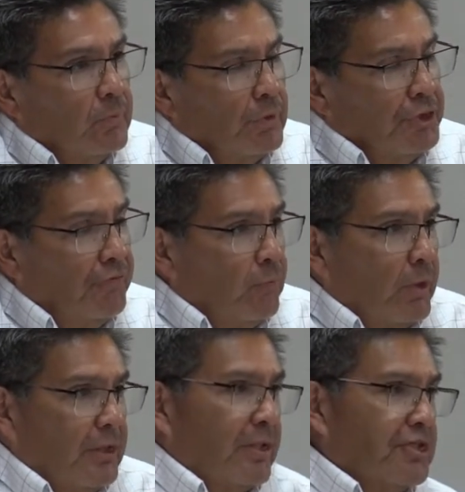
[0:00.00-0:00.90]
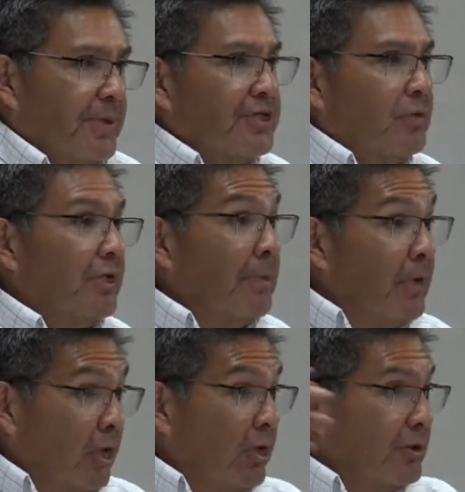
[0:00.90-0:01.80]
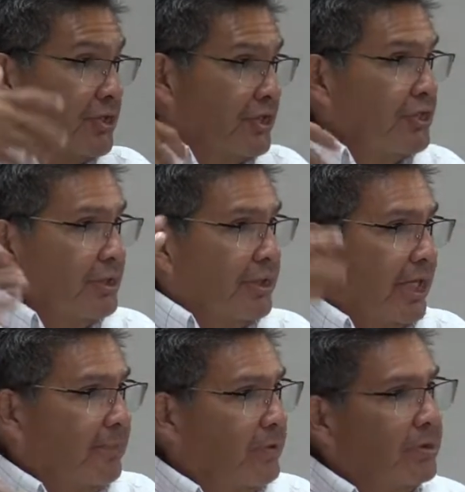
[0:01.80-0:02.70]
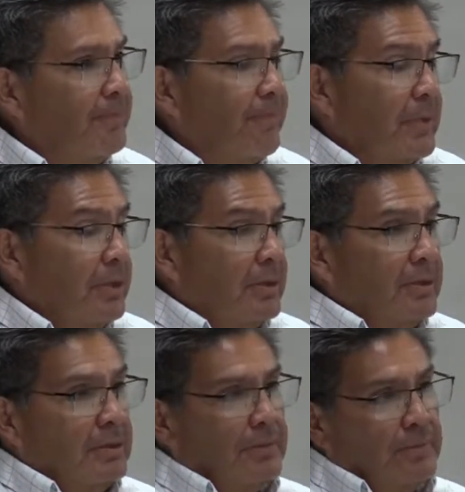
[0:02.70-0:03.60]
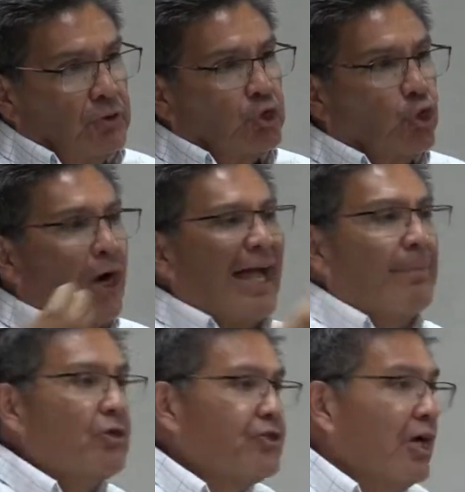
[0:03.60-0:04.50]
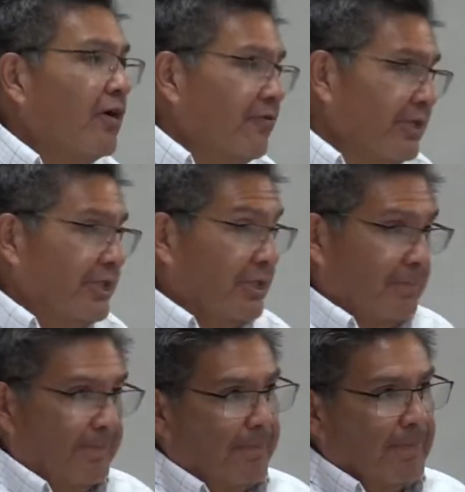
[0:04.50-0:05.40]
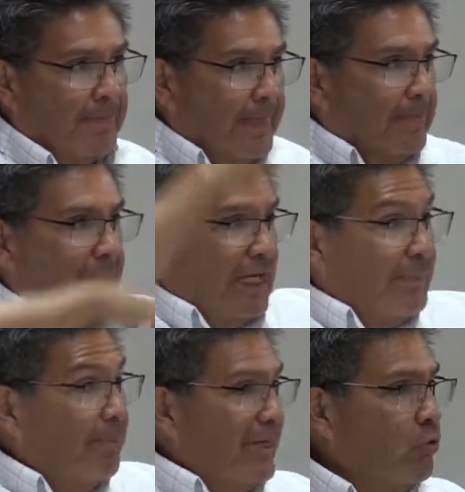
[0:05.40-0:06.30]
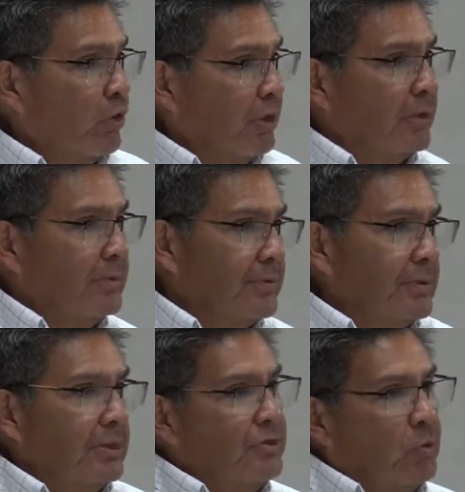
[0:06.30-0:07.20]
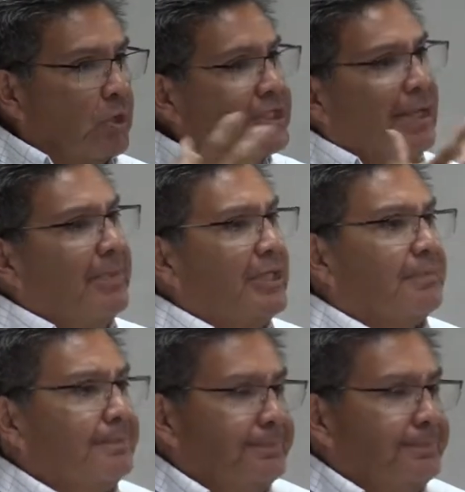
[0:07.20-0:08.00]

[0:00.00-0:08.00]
When you, when, especially when the McGirt decision came through, tribal sovereignty became a big word. So what does that mean?